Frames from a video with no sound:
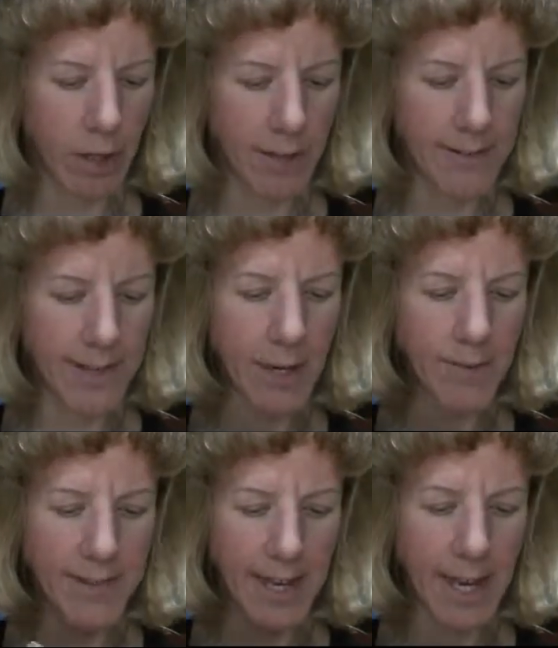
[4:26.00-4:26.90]
instead of
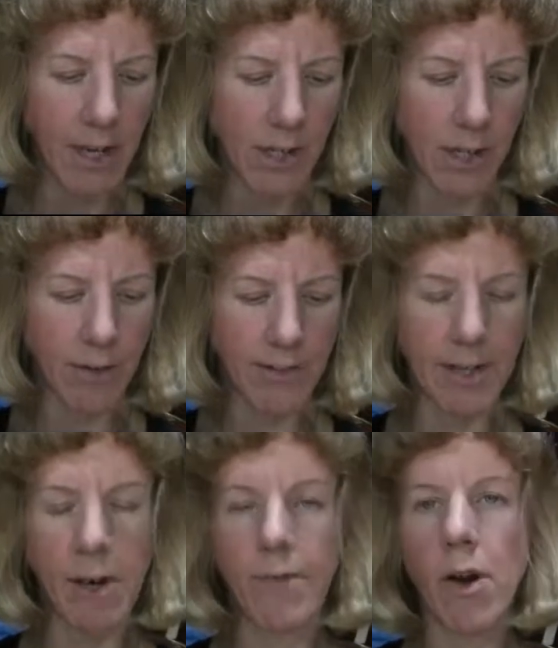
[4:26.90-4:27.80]
saying to
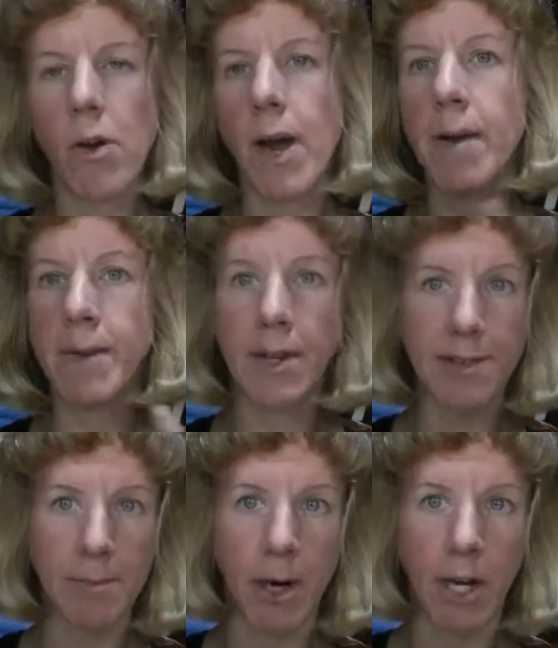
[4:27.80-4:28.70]
yourself, oh, I'm not
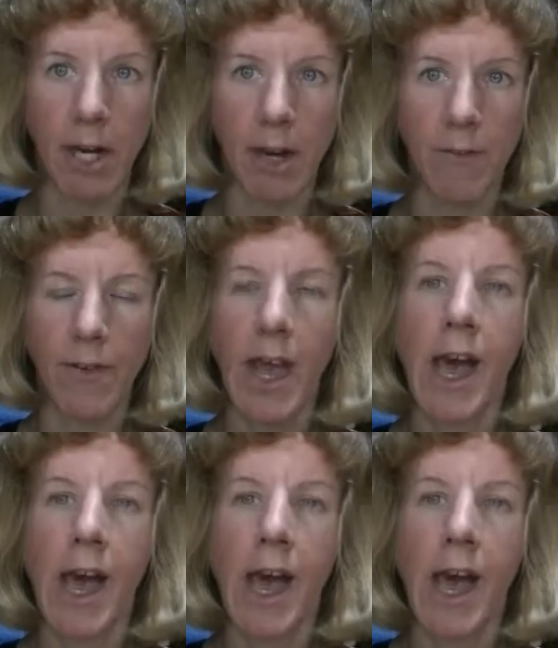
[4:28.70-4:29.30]
smart enough,